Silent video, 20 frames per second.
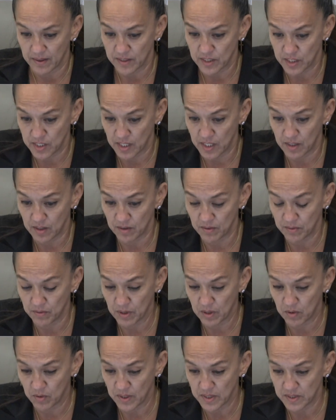Chair
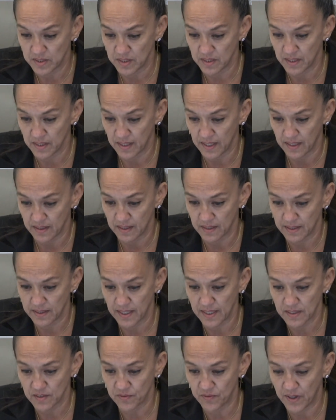requested that at the
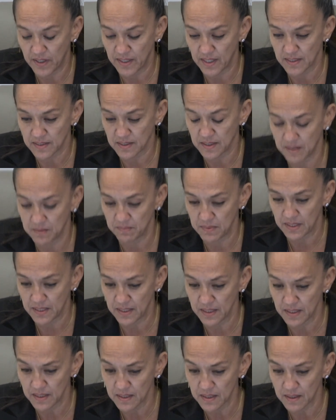next finance
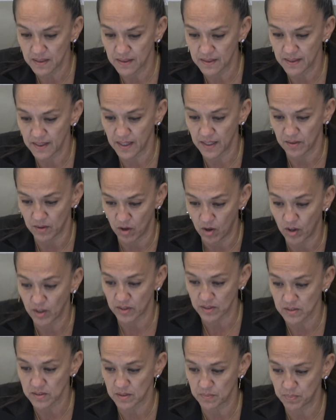committee that
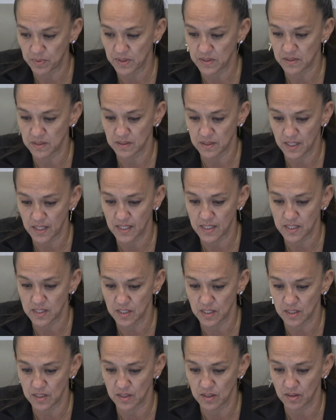HART does the
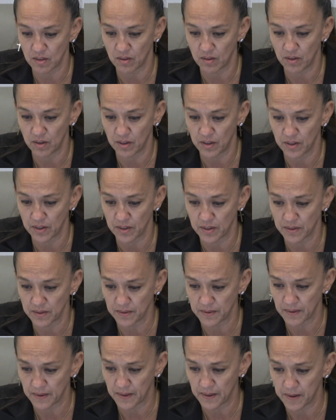presentation
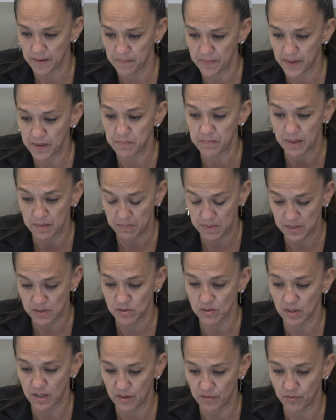on the amendments
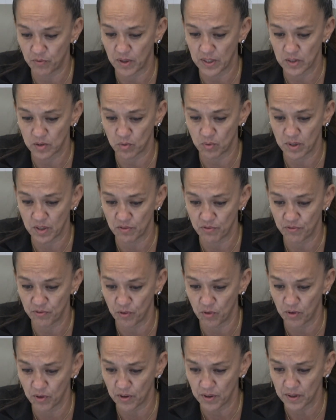to
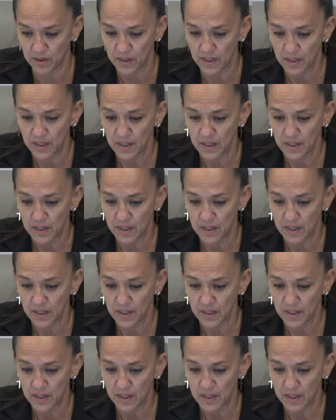FY24.